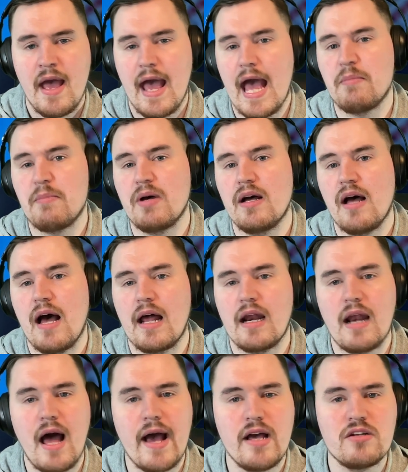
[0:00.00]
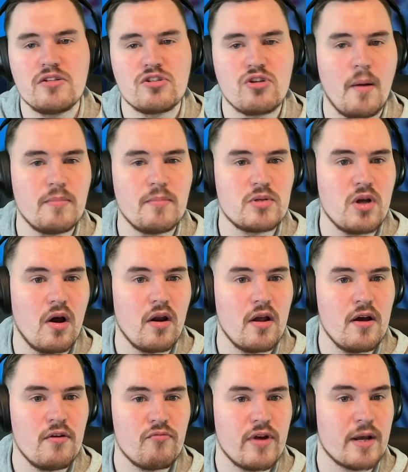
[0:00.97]
Emma, Elias, Top
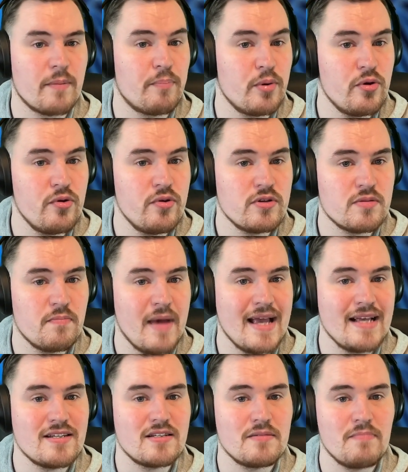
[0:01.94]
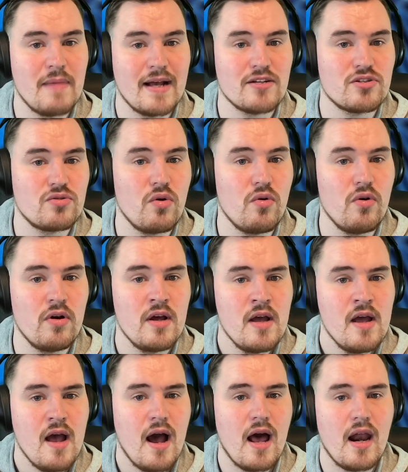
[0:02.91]
Dollar, Rick Boogs, Mace, Mansoor,
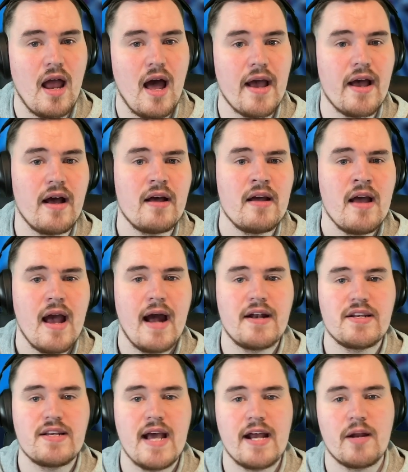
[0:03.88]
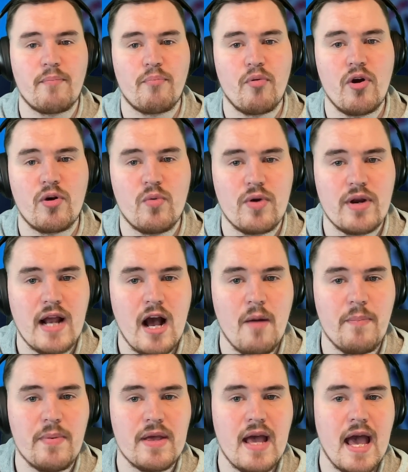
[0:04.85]
Aliyah, and Dana Brooke will now
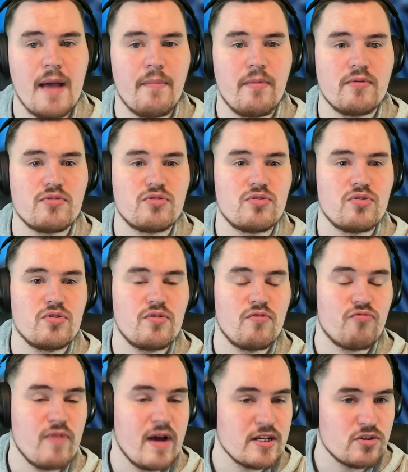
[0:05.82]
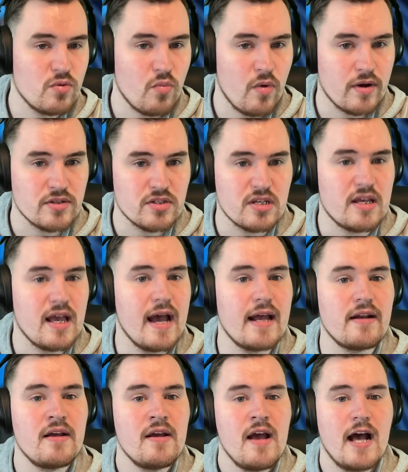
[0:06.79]
be able to wrestle once
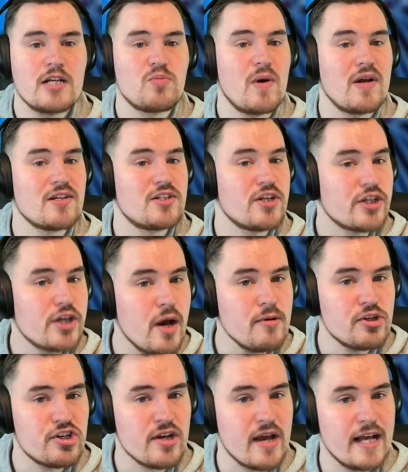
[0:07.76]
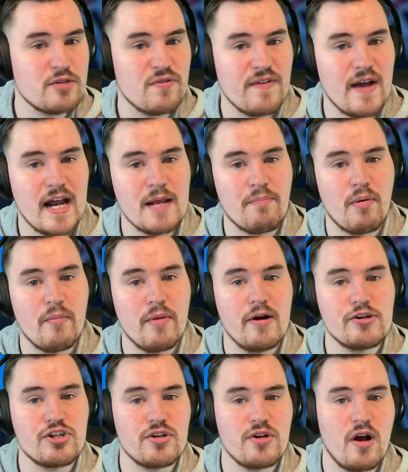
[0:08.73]
again, as well as negotiate with any
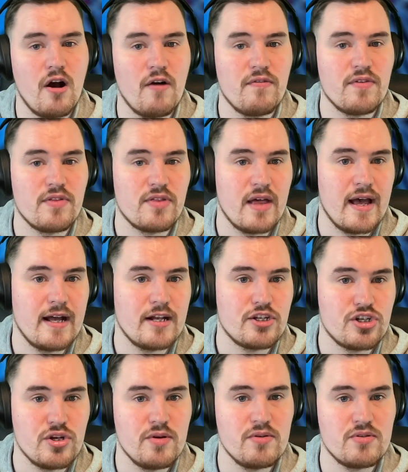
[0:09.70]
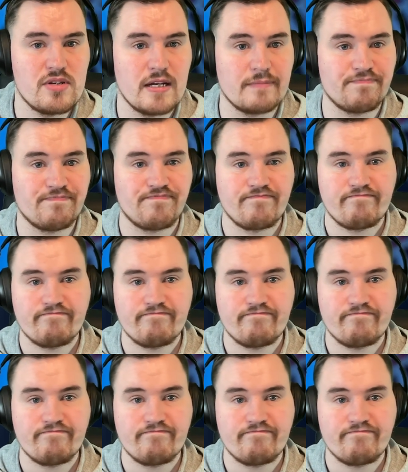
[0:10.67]
promotion of their choosing